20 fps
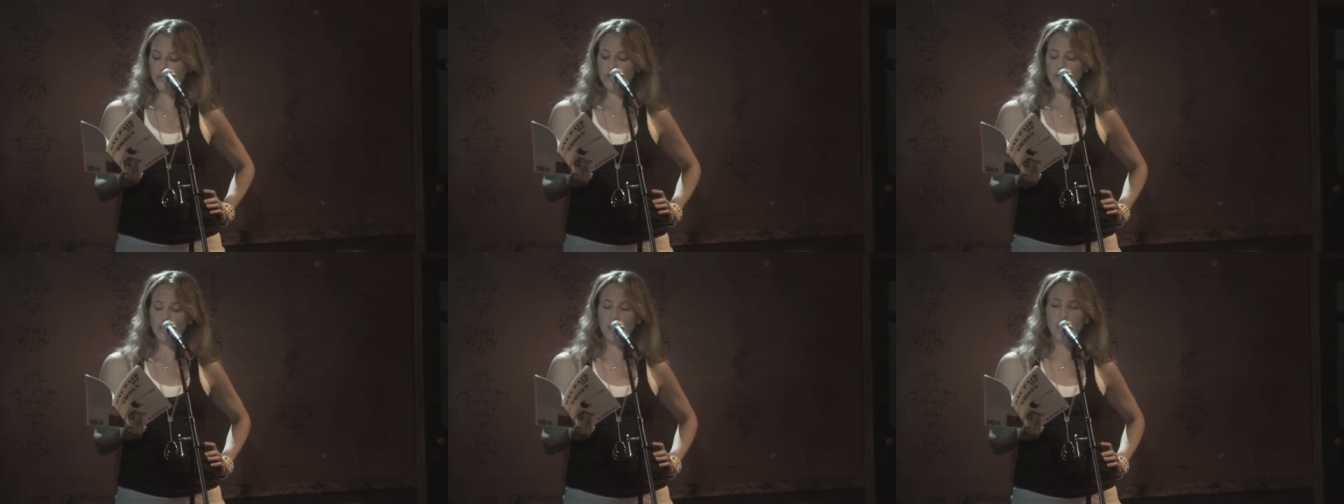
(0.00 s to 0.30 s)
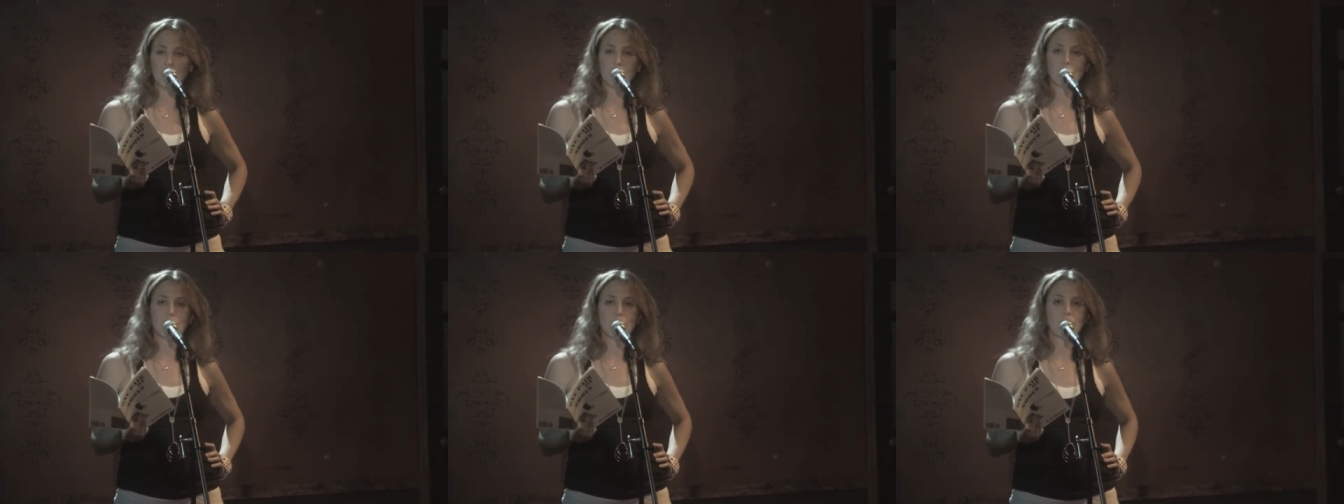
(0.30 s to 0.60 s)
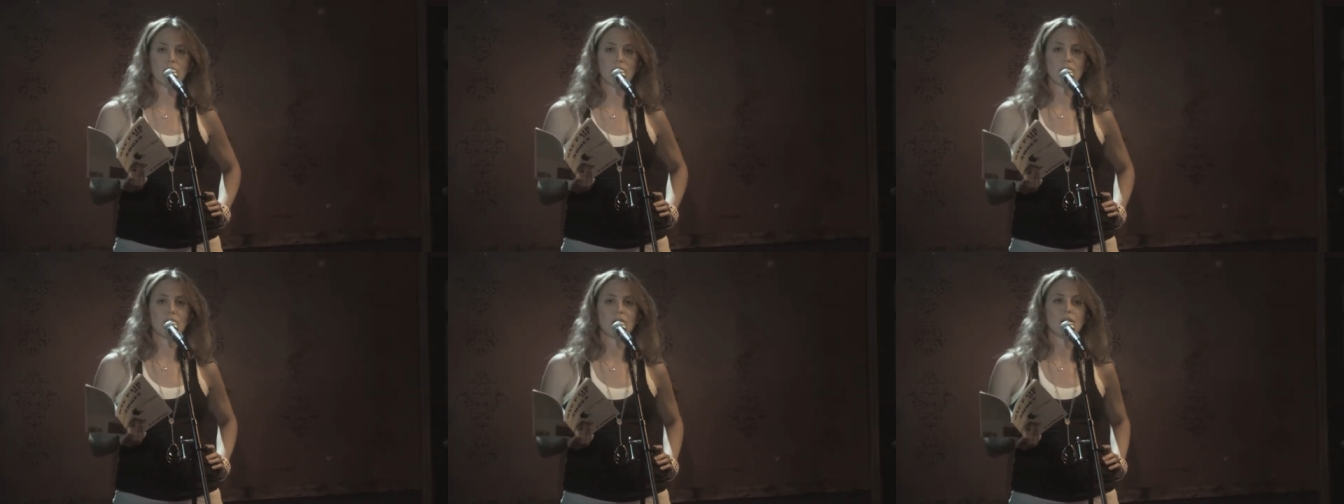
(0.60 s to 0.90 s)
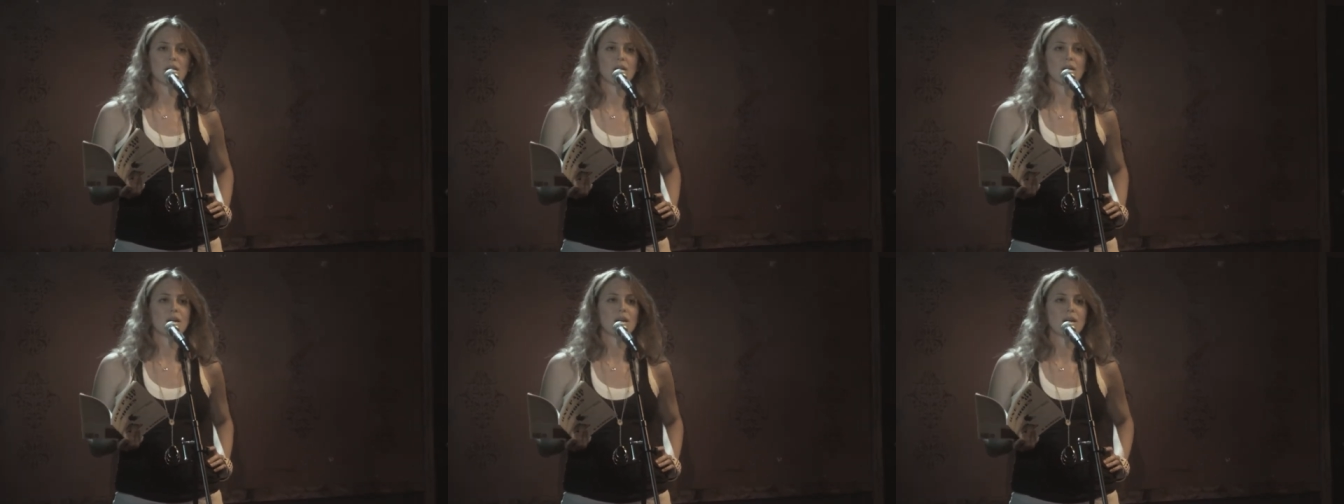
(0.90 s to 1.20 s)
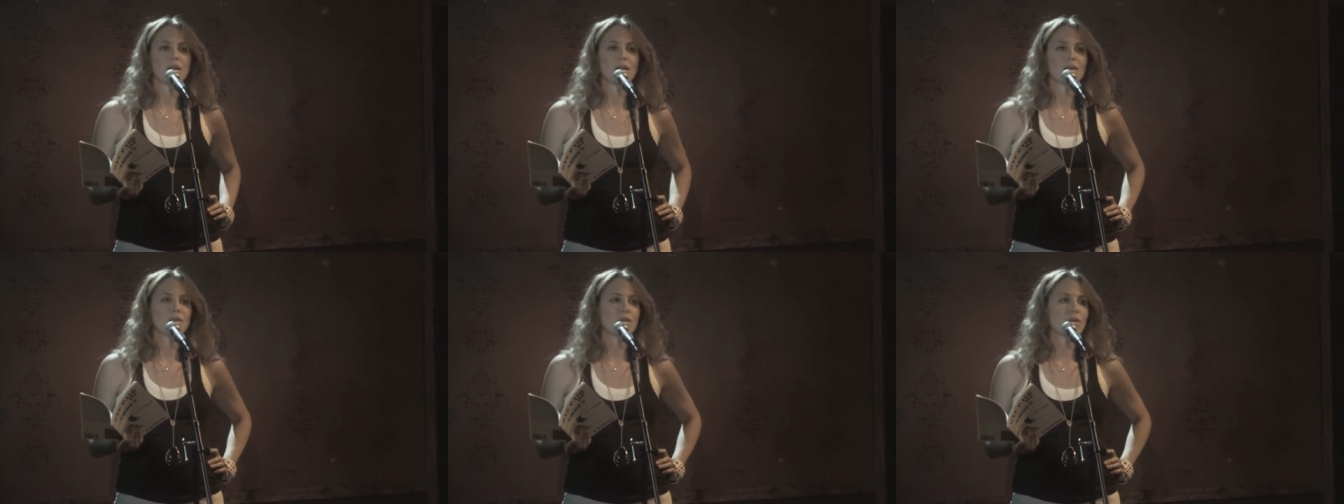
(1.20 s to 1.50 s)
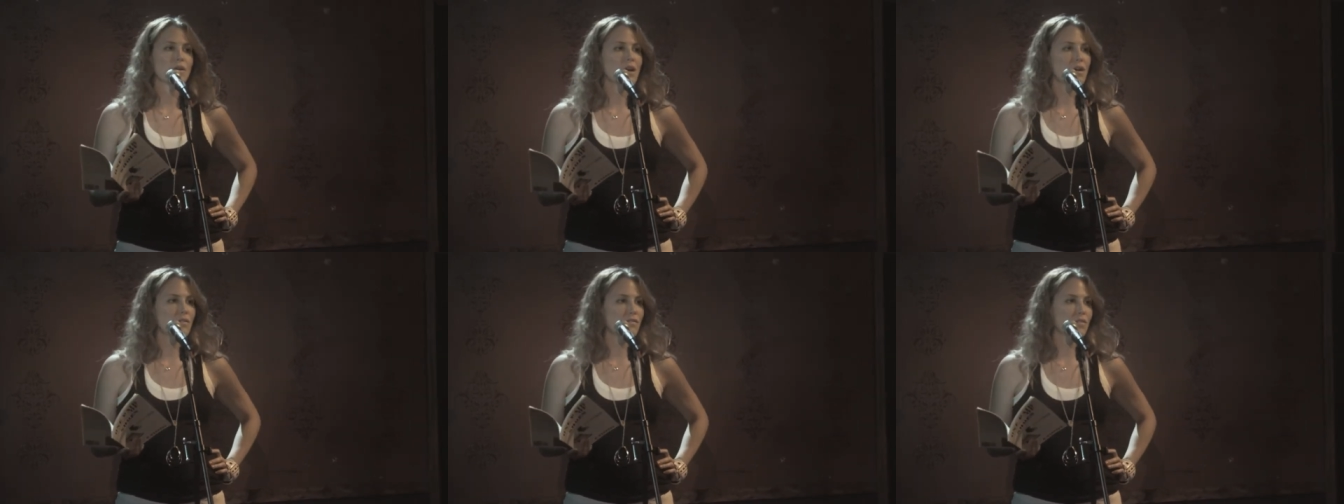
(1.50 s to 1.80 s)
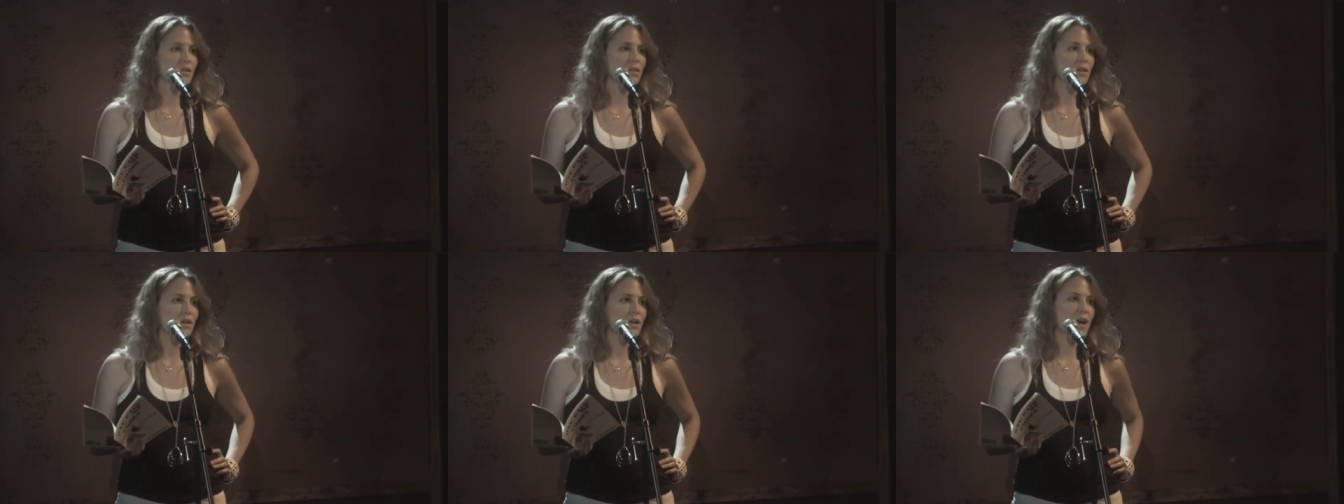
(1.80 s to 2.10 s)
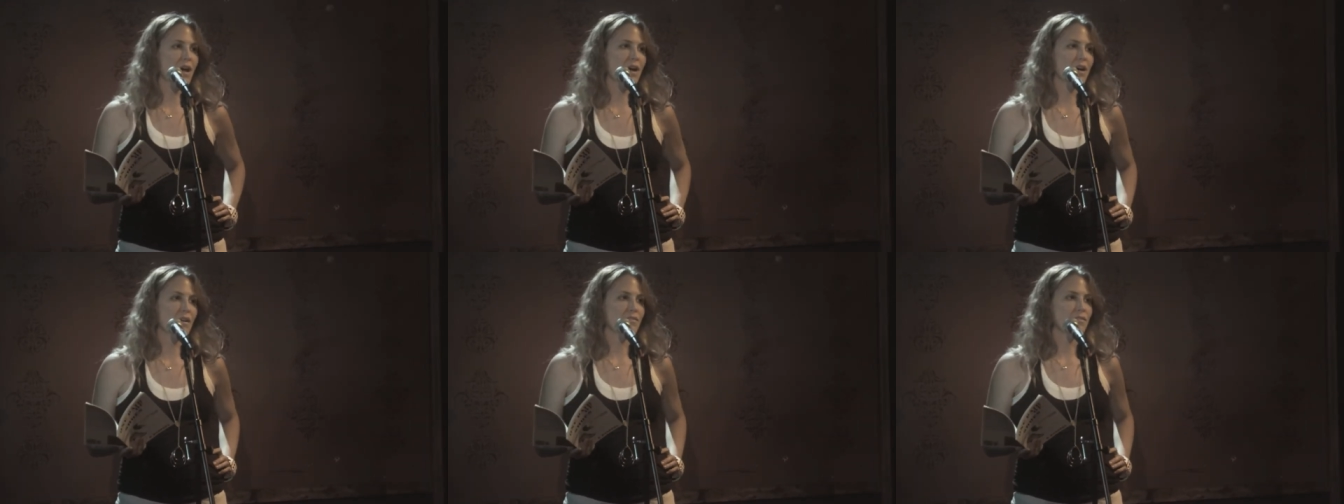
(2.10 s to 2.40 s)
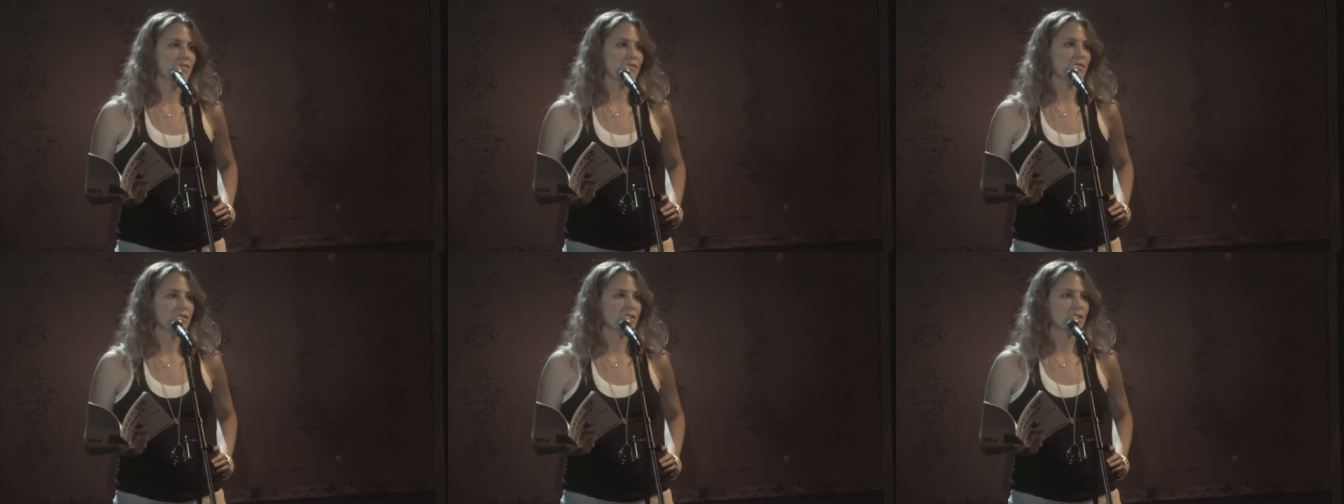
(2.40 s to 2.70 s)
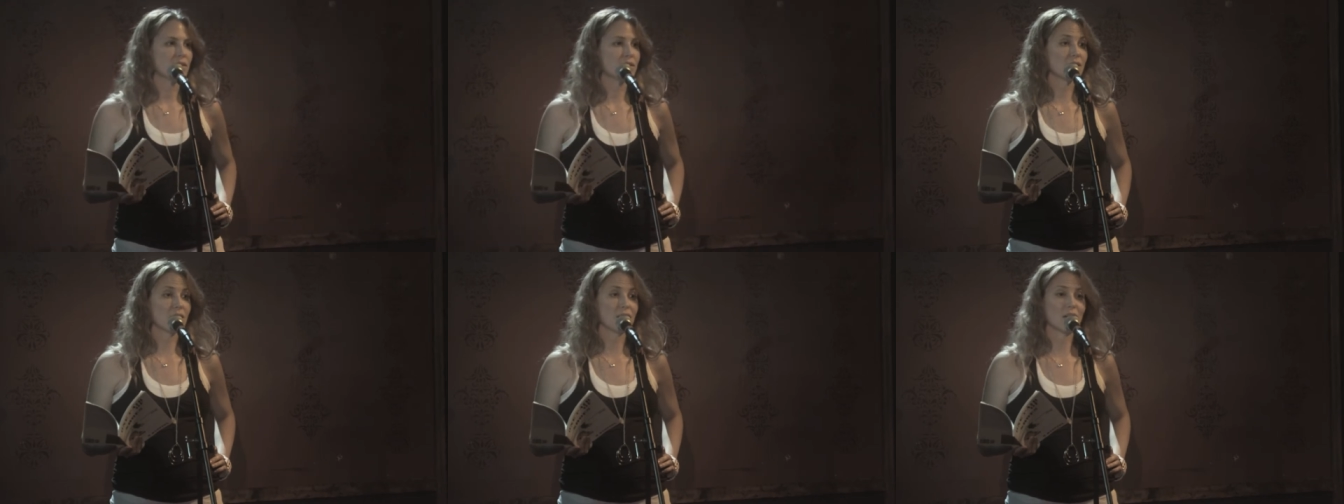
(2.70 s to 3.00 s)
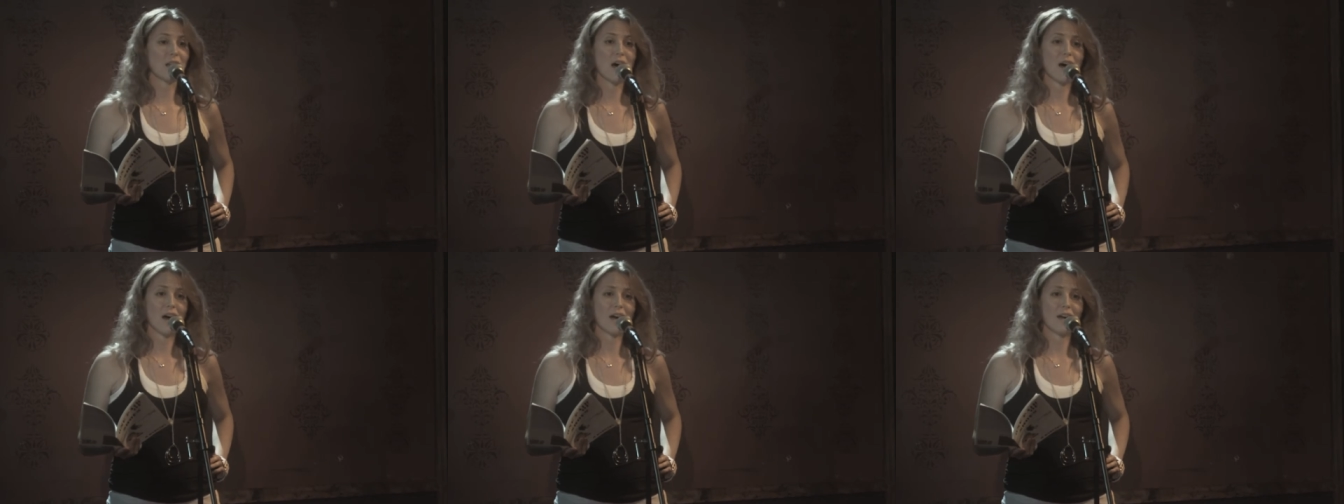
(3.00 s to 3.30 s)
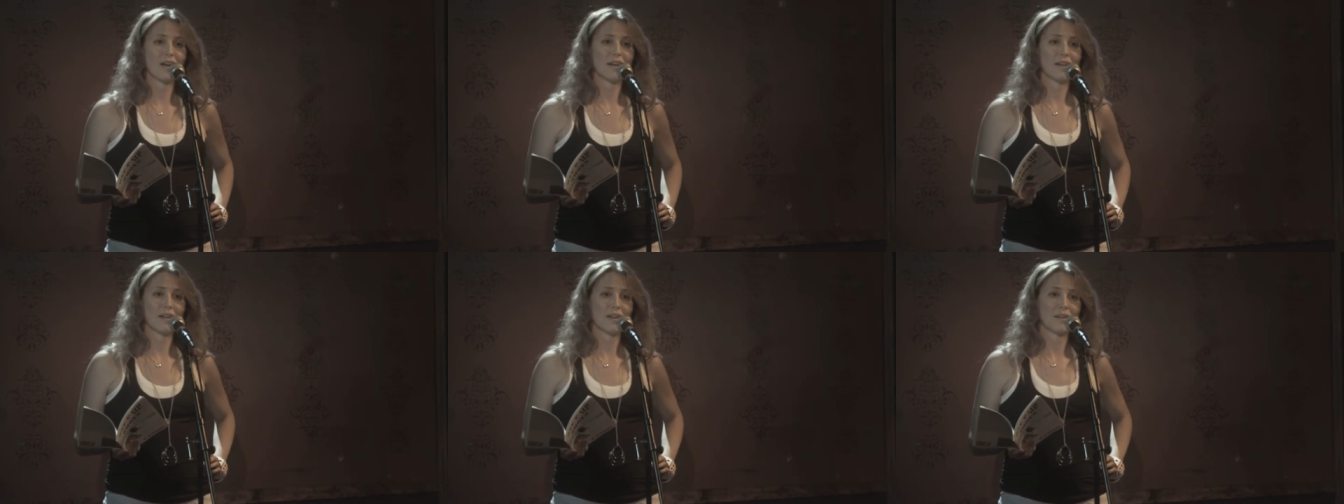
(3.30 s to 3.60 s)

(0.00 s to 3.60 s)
nor shape, nor ever have to lie.